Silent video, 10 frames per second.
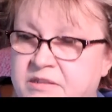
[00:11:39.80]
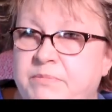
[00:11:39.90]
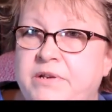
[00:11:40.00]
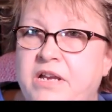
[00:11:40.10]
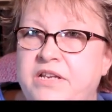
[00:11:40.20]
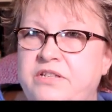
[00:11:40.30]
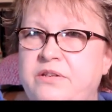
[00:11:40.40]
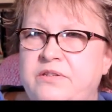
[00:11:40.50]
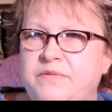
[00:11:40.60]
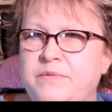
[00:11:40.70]
The book I
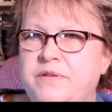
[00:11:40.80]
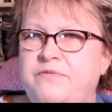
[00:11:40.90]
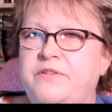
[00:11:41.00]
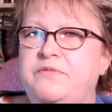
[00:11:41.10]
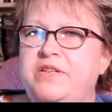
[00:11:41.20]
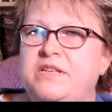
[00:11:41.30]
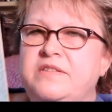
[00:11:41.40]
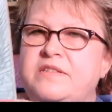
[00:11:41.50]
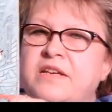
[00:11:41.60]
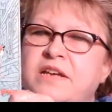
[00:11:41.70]
chose from the
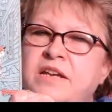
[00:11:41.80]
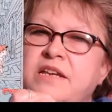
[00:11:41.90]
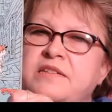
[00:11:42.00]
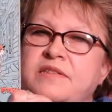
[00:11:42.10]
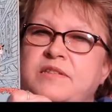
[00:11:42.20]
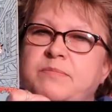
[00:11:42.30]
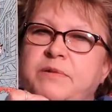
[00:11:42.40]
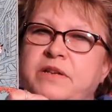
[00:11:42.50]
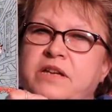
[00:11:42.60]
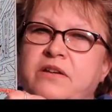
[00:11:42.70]
50s is this
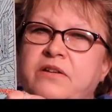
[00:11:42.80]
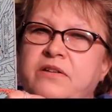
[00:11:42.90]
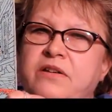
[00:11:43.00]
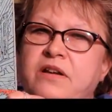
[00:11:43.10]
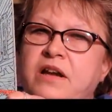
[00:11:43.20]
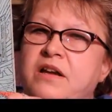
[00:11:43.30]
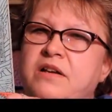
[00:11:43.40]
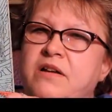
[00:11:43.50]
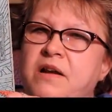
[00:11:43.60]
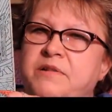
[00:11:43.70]
book here,
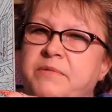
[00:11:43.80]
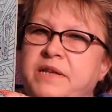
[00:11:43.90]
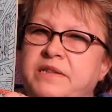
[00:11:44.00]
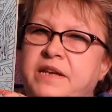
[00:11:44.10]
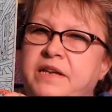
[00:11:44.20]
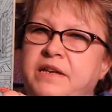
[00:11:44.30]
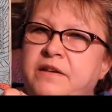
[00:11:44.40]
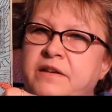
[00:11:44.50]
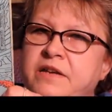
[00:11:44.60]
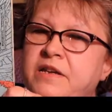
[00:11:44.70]
Gone Away
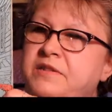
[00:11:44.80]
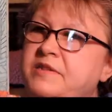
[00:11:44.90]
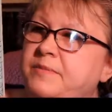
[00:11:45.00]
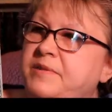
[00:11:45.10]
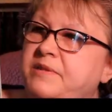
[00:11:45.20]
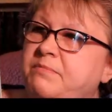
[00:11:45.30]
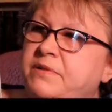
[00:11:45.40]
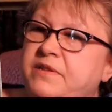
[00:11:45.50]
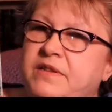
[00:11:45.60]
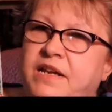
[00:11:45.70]
Lake. This was a
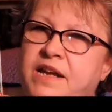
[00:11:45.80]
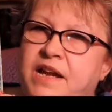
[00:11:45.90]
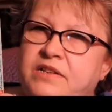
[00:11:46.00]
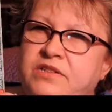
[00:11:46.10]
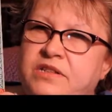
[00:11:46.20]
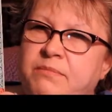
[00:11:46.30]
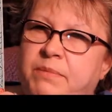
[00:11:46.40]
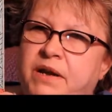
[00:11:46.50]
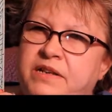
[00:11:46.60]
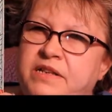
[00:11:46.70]
book that I actually
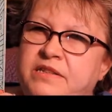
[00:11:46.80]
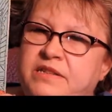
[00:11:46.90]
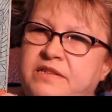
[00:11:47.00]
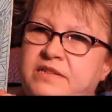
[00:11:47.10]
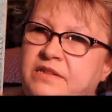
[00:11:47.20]
bought in the